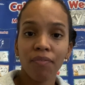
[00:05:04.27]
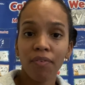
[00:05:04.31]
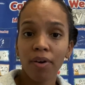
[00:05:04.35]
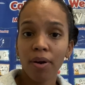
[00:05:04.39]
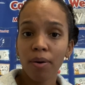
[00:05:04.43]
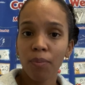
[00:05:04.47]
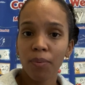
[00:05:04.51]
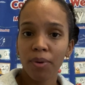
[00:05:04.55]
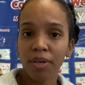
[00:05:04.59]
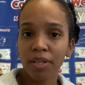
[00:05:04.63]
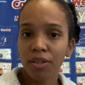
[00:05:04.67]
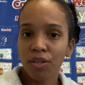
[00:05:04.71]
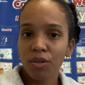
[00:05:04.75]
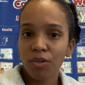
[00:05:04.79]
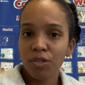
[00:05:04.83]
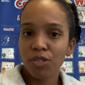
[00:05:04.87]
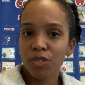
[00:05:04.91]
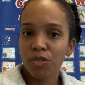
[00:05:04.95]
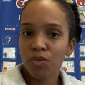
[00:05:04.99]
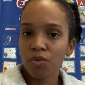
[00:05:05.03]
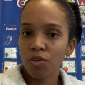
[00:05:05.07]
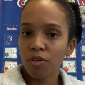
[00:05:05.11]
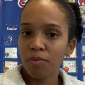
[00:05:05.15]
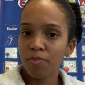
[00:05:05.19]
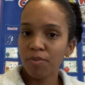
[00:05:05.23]
our windows
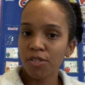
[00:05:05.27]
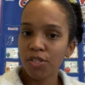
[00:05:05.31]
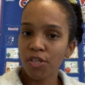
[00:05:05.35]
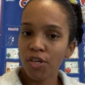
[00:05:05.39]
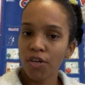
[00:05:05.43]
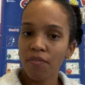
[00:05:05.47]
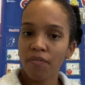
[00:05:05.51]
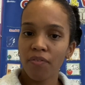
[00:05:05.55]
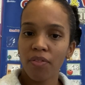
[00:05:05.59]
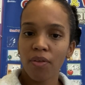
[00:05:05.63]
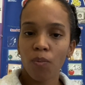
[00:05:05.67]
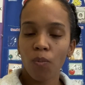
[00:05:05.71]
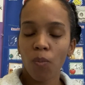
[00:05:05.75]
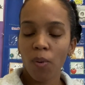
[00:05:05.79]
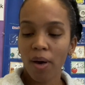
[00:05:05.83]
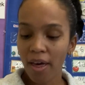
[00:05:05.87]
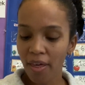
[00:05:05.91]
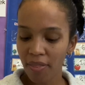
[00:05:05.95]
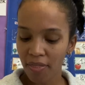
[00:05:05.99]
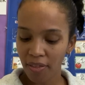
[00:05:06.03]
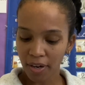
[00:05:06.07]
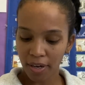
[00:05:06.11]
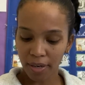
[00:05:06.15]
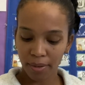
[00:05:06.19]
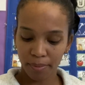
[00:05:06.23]
to observe the
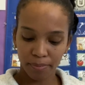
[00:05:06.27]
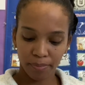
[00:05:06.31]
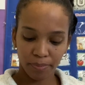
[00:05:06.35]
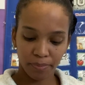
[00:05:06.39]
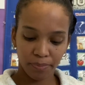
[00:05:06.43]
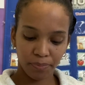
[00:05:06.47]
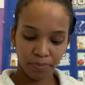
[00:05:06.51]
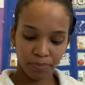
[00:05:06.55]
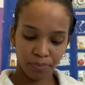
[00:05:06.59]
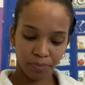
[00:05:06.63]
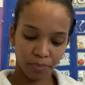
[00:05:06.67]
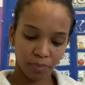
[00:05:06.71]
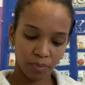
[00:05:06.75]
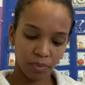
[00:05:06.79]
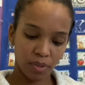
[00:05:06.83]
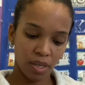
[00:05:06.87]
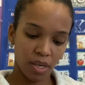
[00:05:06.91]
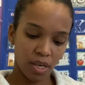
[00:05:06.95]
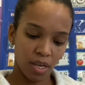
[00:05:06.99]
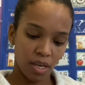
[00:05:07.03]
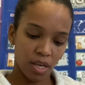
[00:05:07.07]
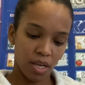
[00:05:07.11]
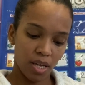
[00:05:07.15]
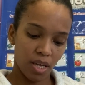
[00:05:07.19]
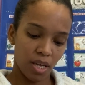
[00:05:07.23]
weather.
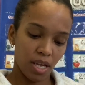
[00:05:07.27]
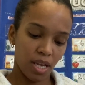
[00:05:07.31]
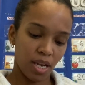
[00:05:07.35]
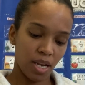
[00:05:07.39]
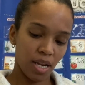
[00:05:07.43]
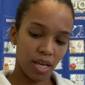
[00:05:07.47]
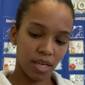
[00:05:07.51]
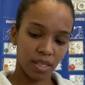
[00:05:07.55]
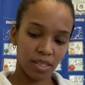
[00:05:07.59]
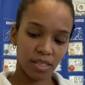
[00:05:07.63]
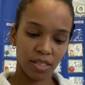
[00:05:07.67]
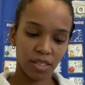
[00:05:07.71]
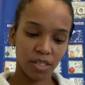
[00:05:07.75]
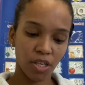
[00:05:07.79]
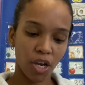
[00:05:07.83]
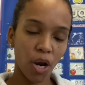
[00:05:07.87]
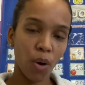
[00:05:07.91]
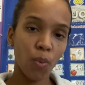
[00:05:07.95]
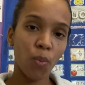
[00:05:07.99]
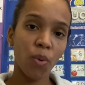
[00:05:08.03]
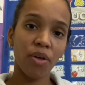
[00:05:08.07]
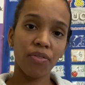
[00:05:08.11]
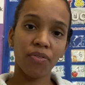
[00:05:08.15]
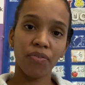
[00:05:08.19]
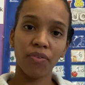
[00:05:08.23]
Let's start
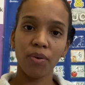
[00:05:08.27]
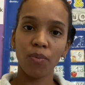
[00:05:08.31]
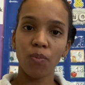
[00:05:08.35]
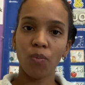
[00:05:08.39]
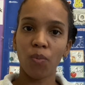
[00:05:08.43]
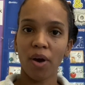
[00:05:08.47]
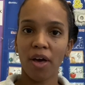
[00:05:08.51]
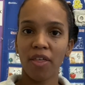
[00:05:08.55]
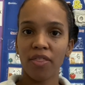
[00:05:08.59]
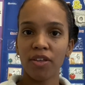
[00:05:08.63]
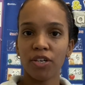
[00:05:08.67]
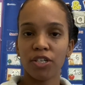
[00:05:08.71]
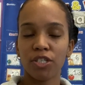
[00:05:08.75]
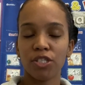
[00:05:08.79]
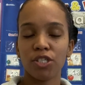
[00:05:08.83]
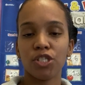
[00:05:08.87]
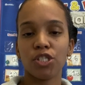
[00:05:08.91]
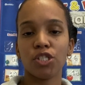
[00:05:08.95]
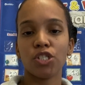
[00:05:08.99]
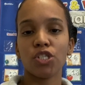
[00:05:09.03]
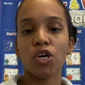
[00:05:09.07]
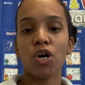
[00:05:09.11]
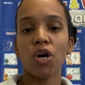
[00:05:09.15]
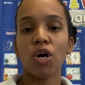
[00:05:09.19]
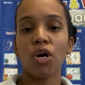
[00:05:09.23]
with the weather
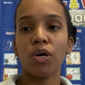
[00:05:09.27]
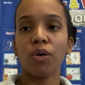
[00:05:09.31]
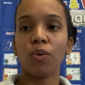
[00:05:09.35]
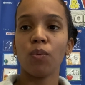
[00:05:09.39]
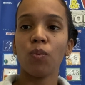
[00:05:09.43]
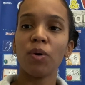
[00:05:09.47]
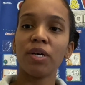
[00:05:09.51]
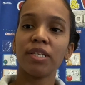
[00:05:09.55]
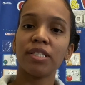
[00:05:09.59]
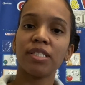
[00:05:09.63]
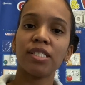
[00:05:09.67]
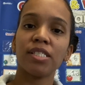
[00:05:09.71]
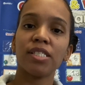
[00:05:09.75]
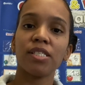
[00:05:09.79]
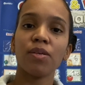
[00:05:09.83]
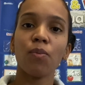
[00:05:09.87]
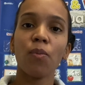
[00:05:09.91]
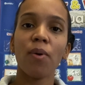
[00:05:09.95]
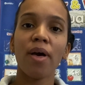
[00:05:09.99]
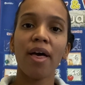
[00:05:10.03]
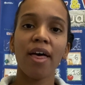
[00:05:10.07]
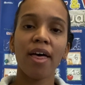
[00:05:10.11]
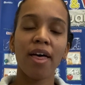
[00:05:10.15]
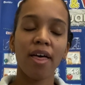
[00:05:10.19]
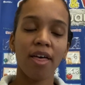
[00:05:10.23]
song. What's the
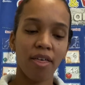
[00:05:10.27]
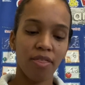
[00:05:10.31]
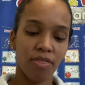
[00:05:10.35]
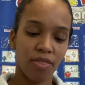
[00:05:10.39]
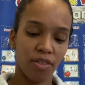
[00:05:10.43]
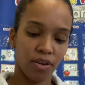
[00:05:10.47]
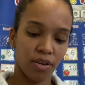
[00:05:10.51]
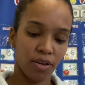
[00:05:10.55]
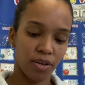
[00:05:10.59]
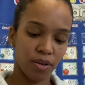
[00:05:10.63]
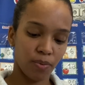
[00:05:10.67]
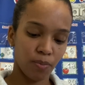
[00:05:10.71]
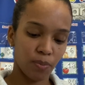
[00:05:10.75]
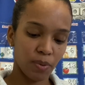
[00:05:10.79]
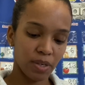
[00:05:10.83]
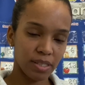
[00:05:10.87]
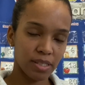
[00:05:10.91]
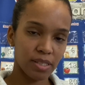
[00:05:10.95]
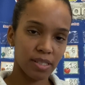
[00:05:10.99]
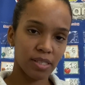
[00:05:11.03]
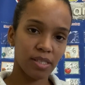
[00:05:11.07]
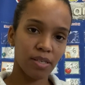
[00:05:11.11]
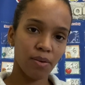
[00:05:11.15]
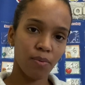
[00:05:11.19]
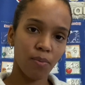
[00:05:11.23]
weather?
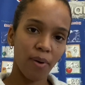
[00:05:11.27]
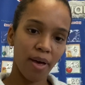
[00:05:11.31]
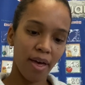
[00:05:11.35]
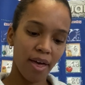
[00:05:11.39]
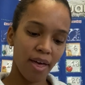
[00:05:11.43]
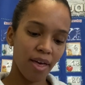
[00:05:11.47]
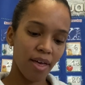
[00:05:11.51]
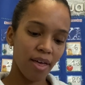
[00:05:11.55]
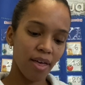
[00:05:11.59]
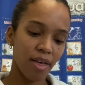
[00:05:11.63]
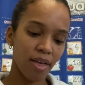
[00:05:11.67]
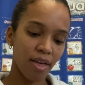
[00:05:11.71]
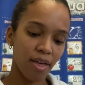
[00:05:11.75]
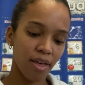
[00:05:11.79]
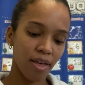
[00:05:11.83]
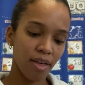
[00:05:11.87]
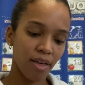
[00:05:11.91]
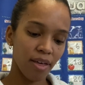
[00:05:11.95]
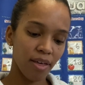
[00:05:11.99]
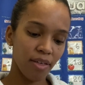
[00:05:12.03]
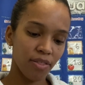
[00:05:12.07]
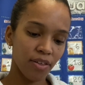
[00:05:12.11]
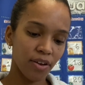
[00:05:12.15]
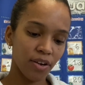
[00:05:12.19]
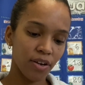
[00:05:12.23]
What's the
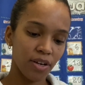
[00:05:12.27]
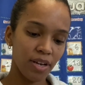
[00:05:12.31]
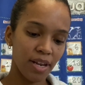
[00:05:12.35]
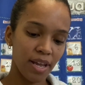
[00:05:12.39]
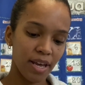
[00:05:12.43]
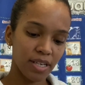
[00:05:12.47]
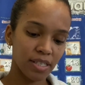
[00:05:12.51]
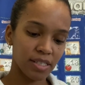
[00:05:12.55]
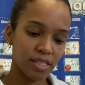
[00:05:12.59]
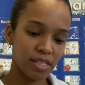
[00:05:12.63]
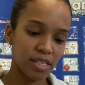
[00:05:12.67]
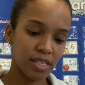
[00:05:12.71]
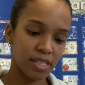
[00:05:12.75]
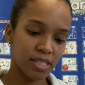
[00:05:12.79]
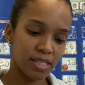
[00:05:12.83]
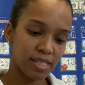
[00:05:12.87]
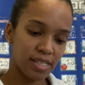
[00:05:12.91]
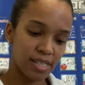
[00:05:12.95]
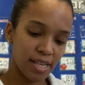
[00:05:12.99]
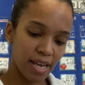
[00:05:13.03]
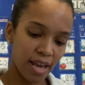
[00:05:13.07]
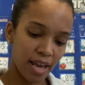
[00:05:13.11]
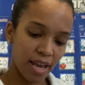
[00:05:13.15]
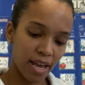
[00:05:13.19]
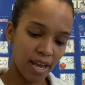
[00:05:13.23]
weather like
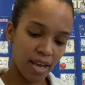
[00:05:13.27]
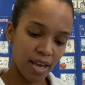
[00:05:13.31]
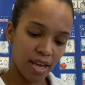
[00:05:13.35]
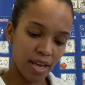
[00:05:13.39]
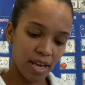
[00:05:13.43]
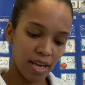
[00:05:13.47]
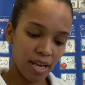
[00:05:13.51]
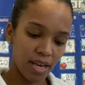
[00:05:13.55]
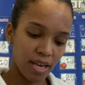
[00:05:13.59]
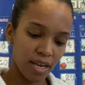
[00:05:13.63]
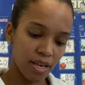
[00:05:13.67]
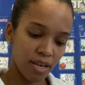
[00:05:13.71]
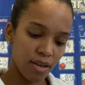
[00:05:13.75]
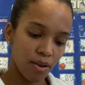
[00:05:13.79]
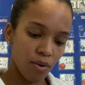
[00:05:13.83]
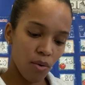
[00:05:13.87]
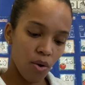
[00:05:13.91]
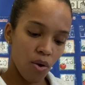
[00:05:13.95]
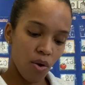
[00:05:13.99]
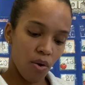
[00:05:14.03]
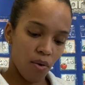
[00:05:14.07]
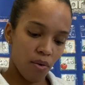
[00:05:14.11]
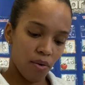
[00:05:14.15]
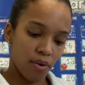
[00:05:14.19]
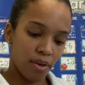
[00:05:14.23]
today?
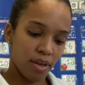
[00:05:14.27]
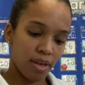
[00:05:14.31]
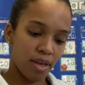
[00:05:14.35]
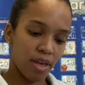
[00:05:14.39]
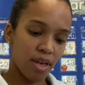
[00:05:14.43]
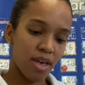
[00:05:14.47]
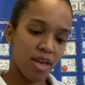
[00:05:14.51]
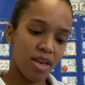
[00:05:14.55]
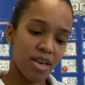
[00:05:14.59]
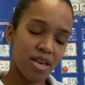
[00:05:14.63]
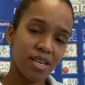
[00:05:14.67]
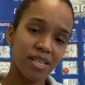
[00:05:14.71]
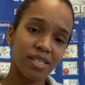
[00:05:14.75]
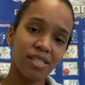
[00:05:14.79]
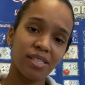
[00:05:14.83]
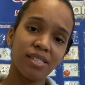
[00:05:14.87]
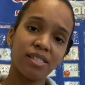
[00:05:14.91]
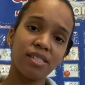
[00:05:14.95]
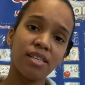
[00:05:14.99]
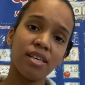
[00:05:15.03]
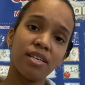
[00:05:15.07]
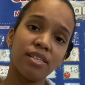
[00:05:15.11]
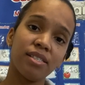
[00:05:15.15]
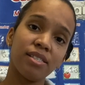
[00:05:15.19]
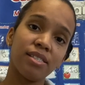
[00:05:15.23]
Is
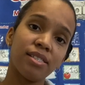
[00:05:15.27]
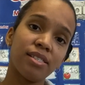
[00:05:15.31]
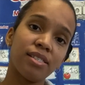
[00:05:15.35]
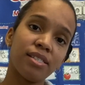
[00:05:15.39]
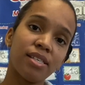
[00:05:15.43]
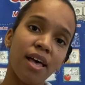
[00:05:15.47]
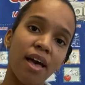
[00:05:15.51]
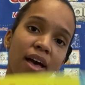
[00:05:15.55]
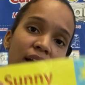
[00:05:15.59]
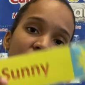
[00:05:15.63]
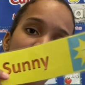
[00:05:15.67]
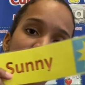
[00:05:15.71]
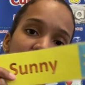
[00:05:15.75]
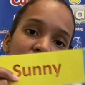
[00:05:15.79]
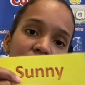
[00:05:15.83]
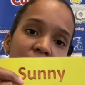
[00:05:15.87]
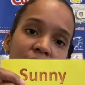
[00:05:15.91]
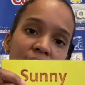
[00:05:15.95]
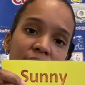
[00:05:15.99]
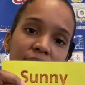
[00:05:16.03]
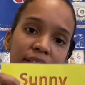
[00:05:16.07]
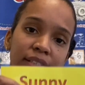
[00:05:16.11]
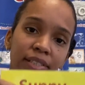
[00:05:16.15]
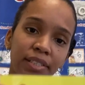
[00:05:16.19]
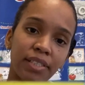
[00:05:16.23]
it
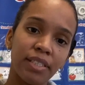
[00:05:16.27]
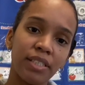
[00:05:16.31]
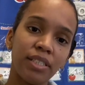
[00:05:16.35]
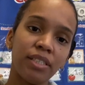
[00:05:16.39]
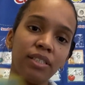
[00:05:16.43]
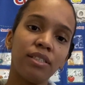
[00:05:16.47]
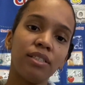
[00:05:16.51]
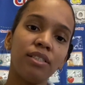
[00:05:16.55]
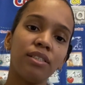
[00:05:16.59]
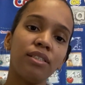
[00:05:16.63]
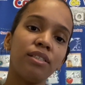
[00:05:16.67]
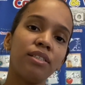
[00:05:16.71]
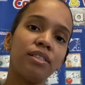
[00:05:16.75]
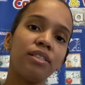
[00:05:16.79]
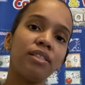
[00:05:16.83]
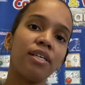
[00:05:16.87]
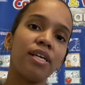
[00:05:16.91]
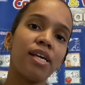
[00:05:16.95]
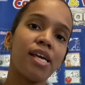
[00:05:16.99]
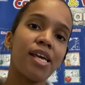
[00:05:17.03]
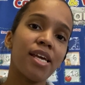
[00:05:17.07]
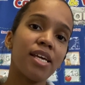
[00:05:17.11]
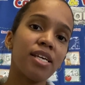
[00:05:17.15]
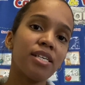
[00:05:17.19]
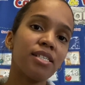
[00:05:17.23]
sunny?
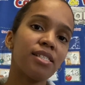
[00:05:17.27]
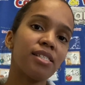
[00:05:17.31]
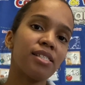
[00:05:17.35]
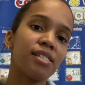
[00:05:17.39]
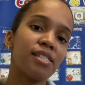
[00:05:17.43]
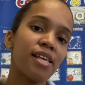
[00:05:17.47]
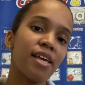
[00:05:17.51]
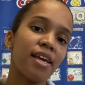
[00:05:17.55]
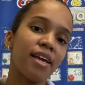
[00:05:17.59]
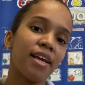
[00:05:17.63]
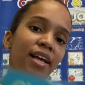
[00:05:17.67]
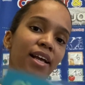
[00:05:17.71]
Is it